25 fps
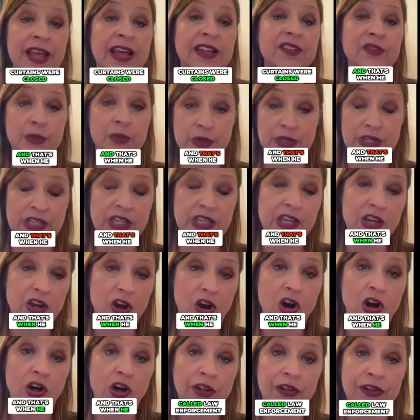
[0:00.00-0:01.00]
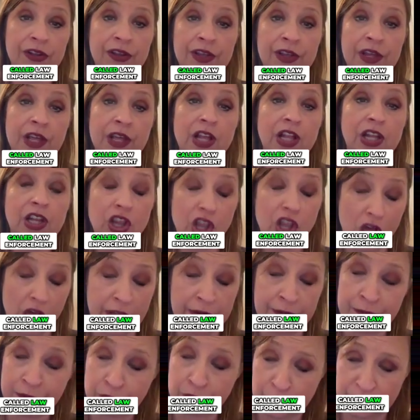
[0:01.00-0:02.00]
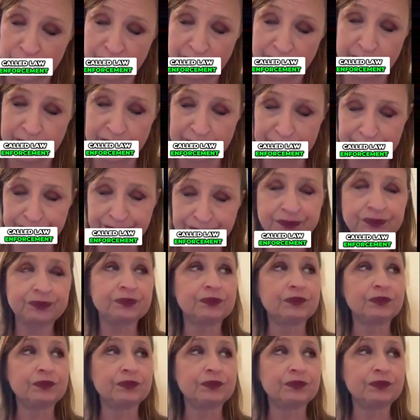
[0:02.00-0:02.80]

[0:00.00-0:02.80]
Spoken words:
And that's when he called law enforcement.